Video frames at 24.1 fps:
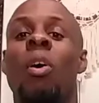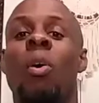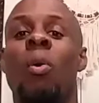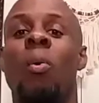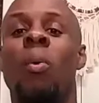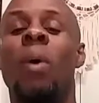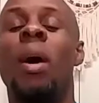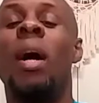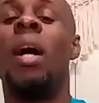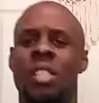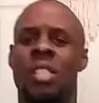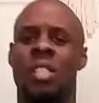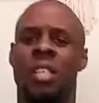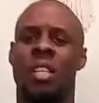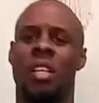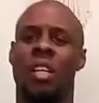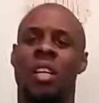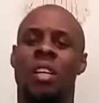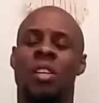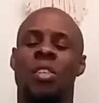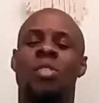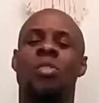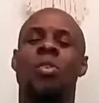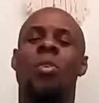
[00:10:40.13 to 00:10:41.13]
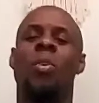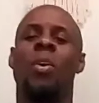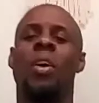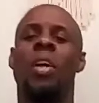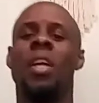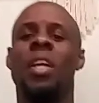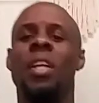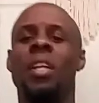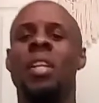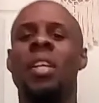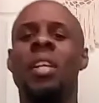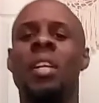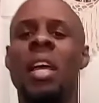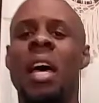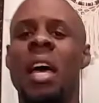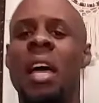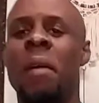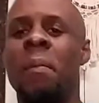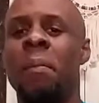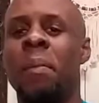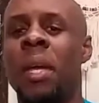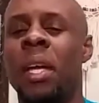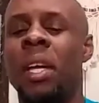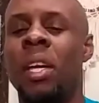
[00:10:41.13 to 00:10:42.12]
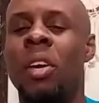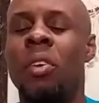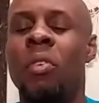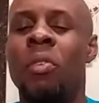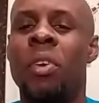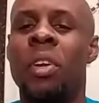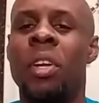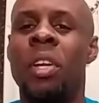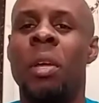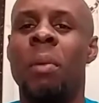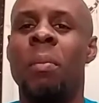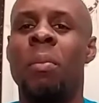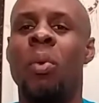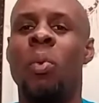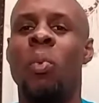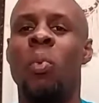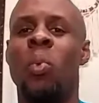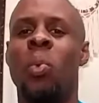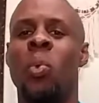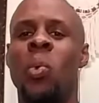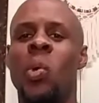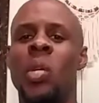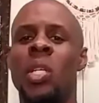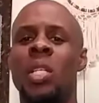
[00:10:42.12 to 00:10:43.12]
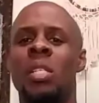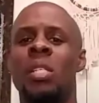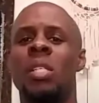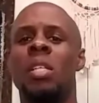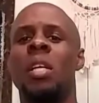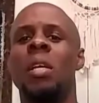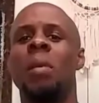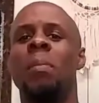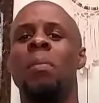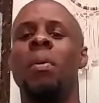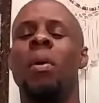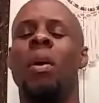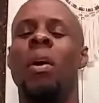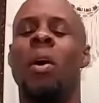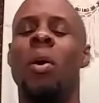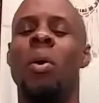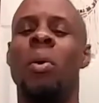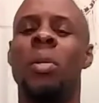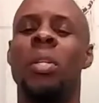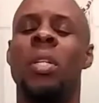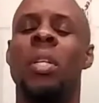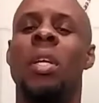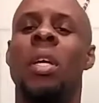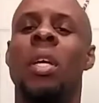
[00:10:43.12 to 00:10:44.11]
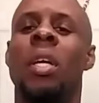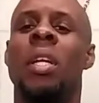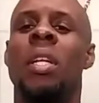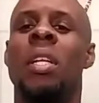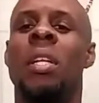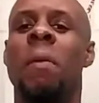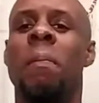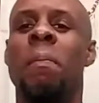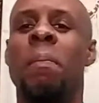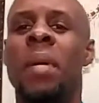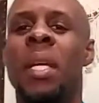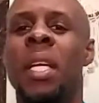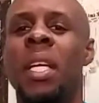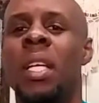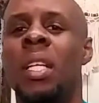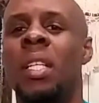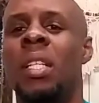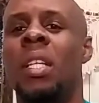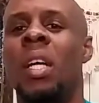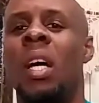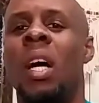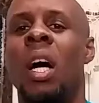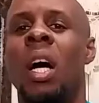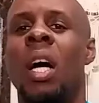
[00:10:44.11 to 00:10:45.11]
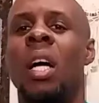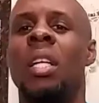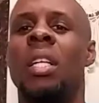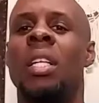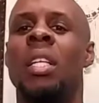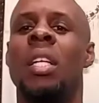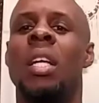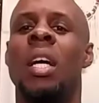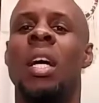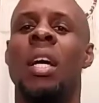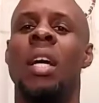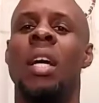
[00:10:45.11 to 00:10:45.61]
1. So in the Nyabingi rhythm, we would skip out the beat on